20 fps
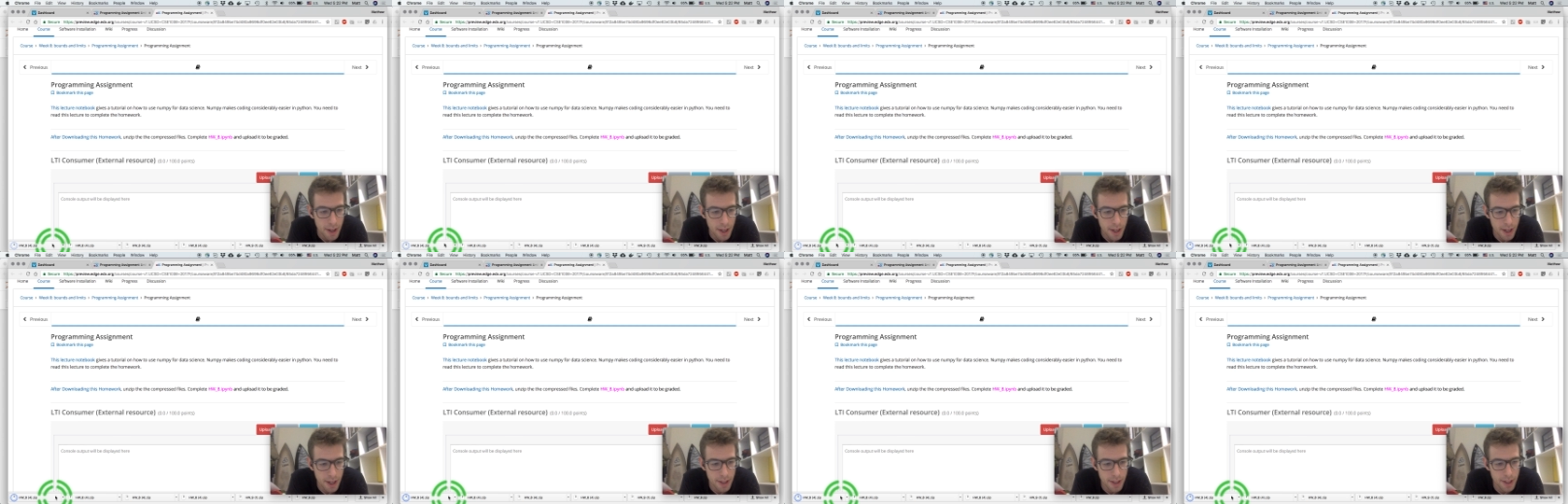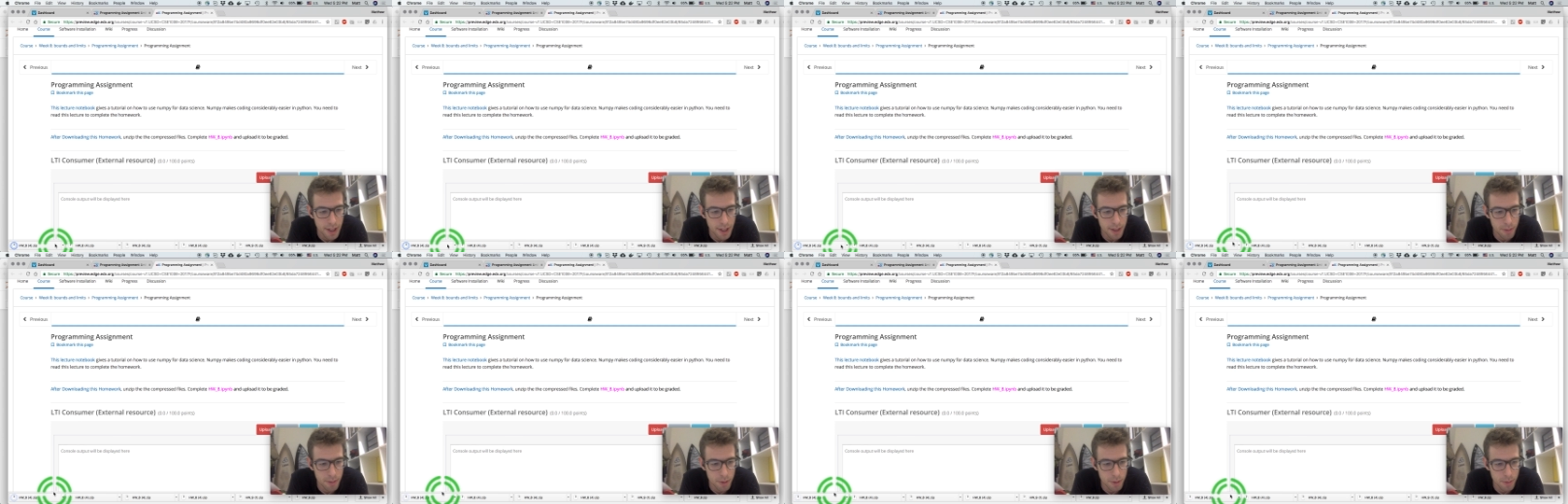and
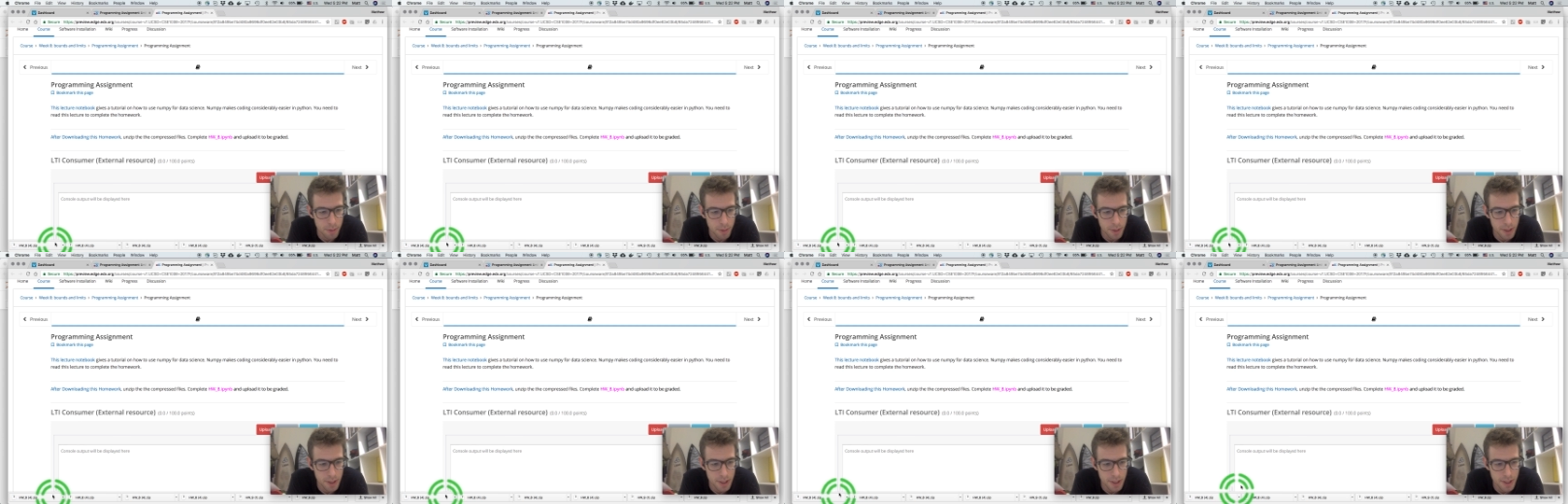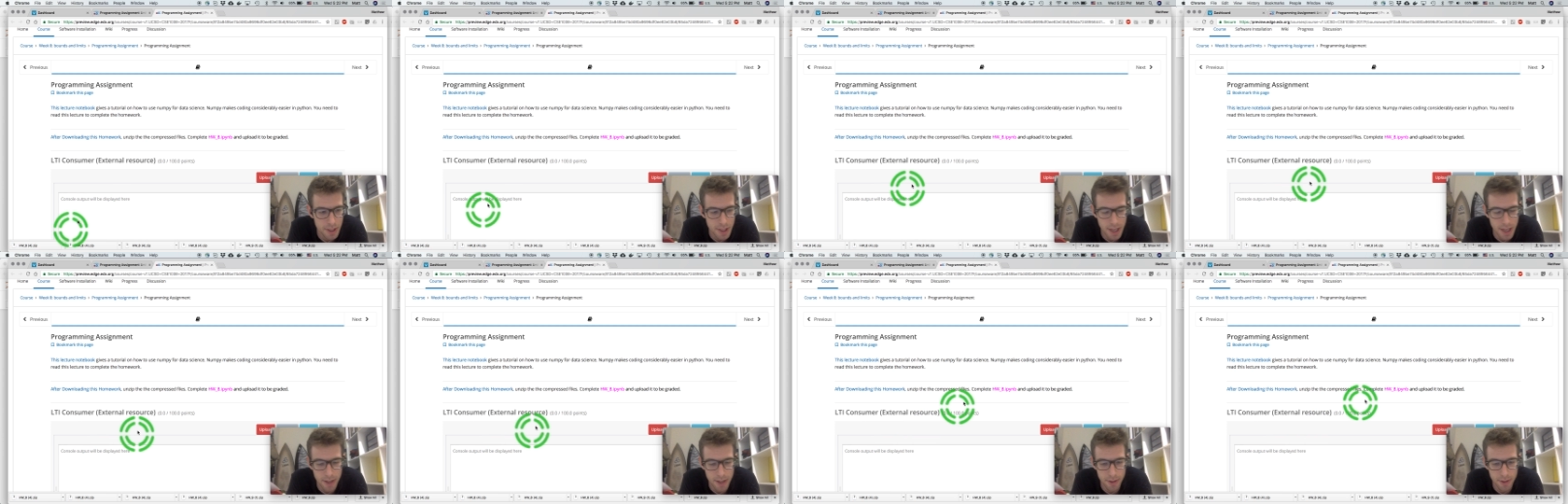then we'll put this
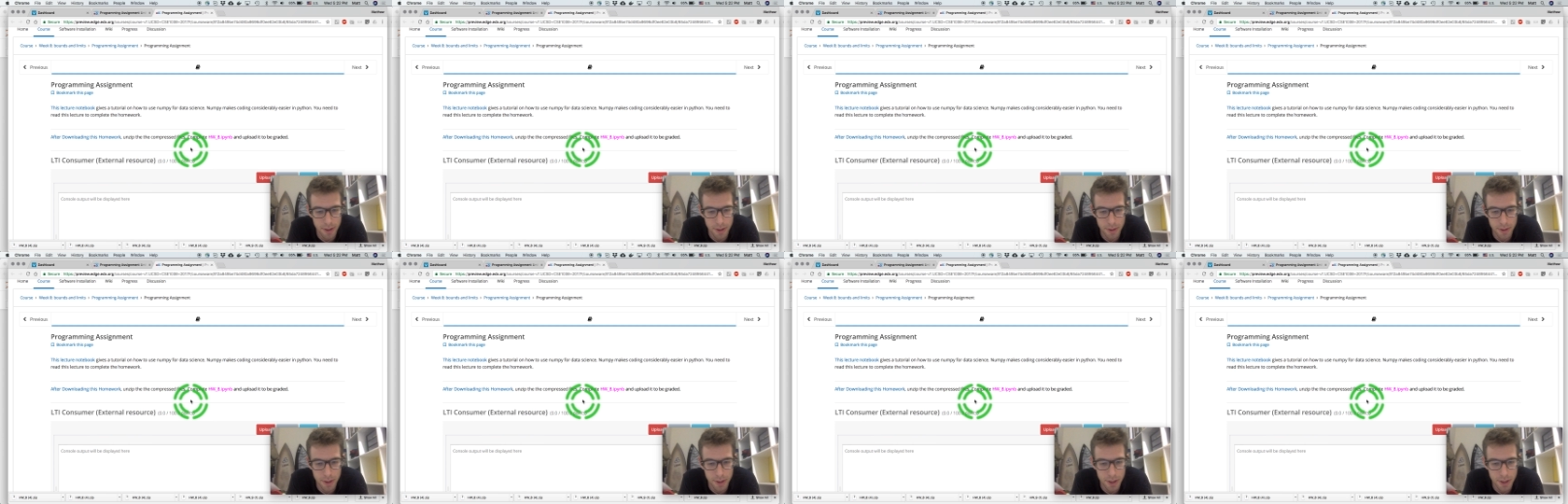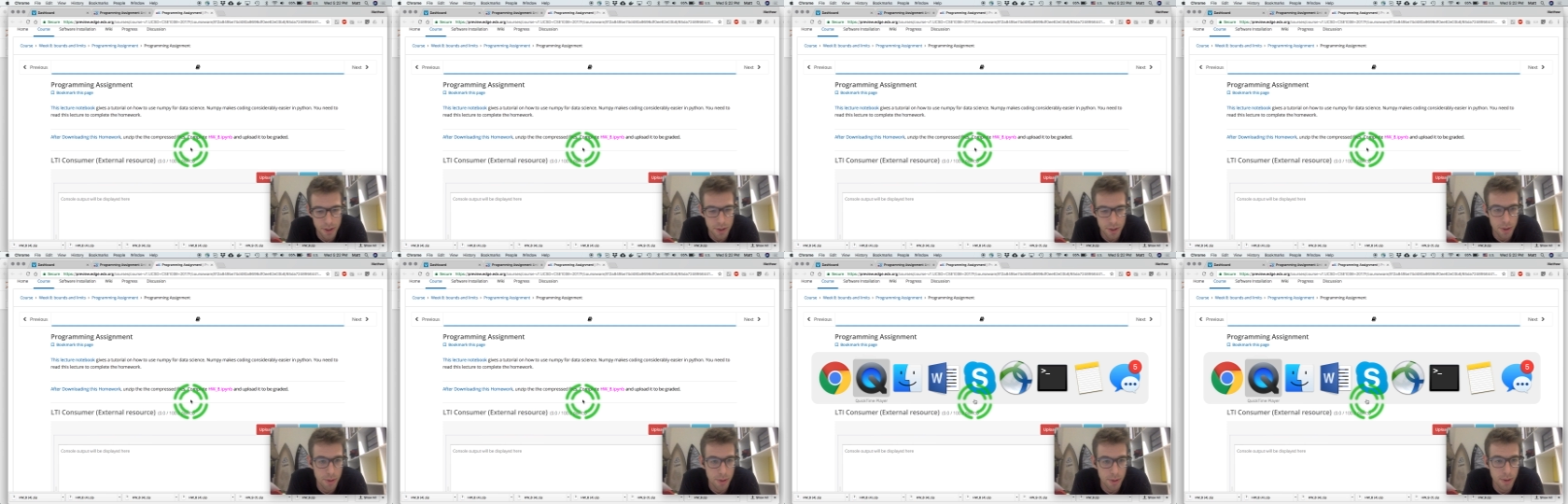download
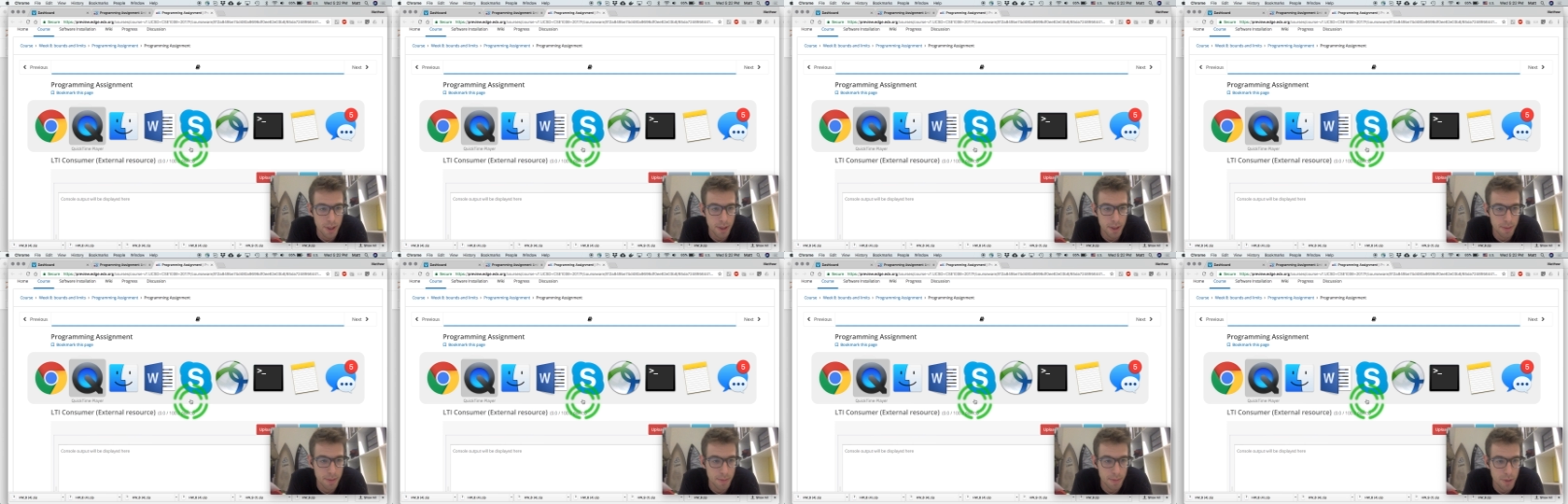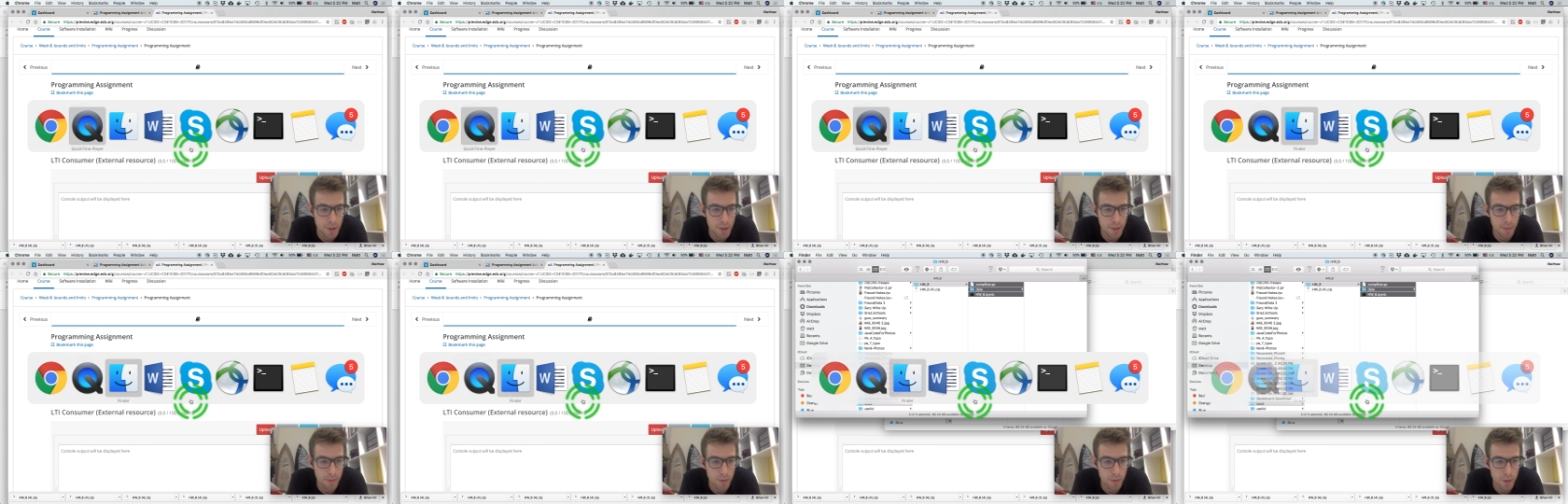into
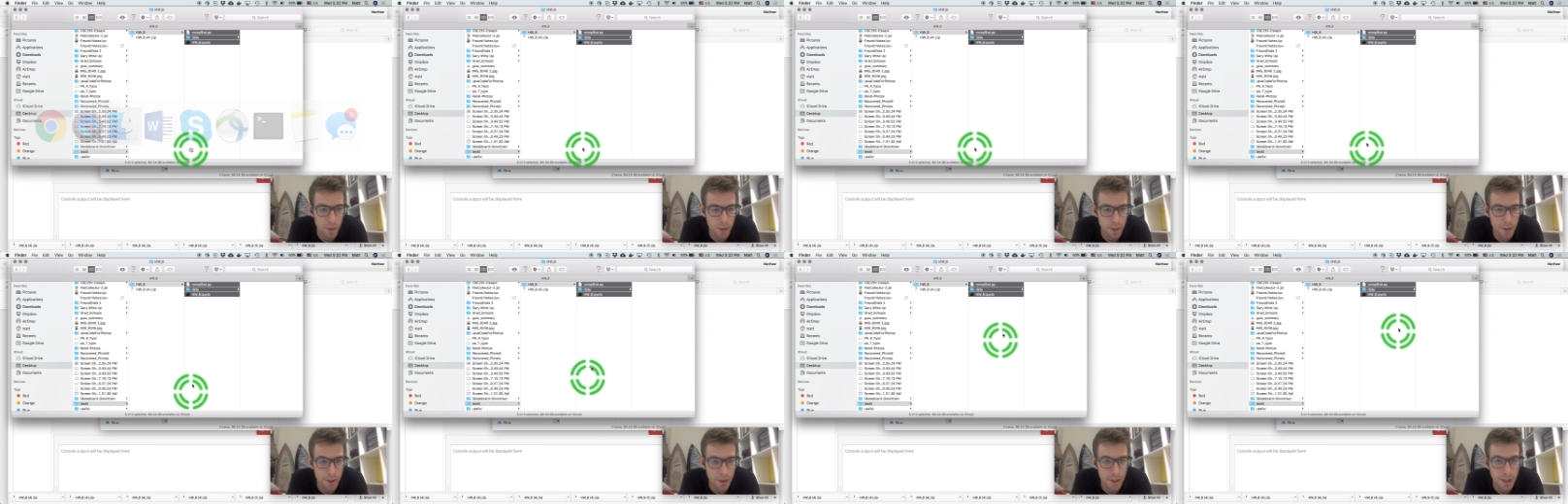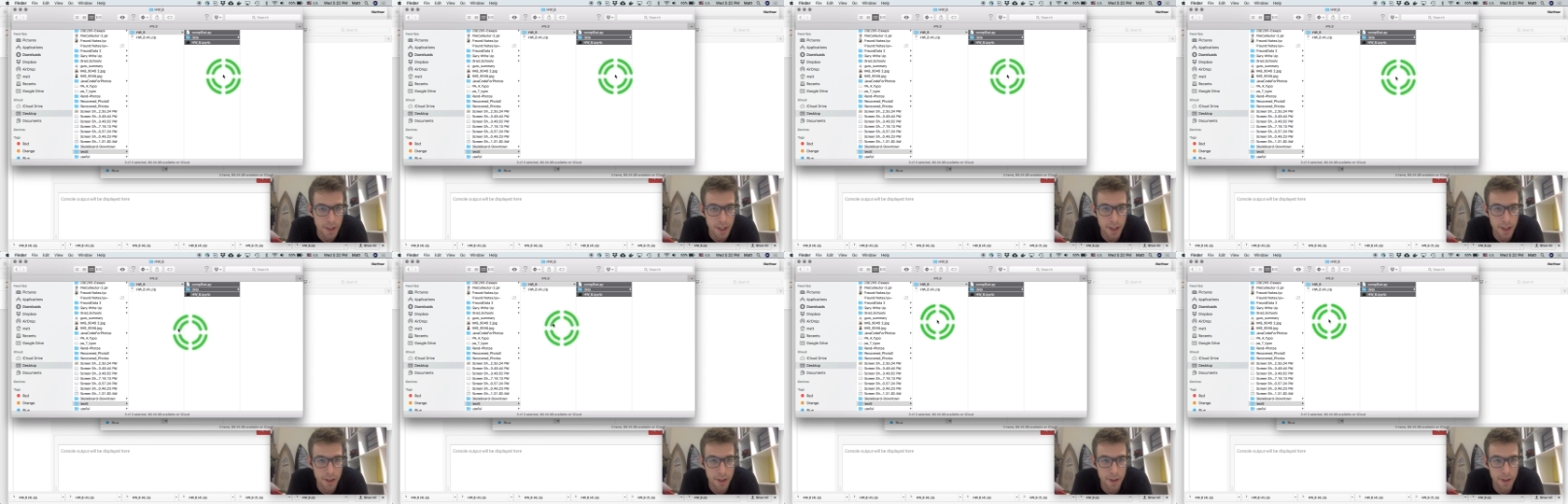some folder
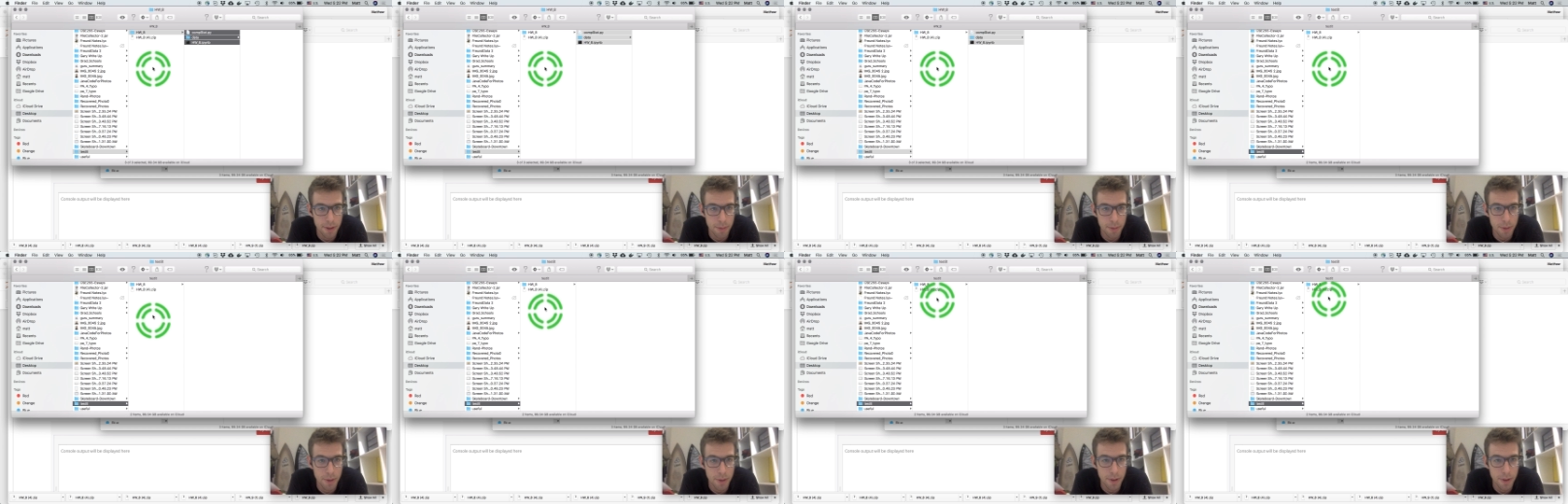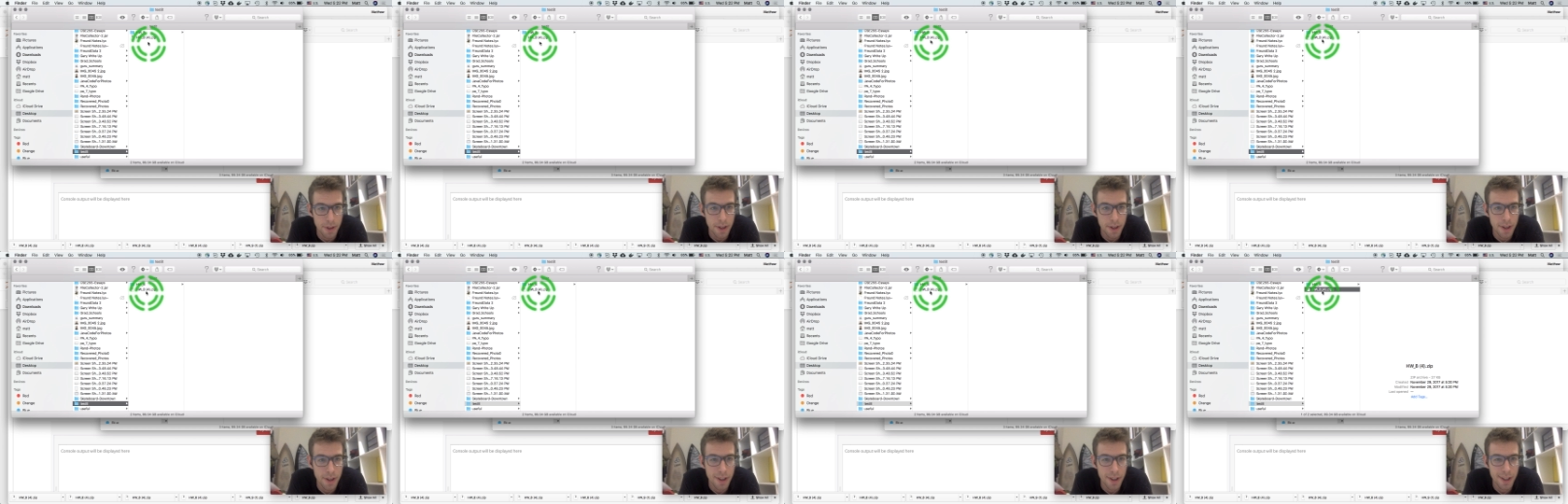on our computer.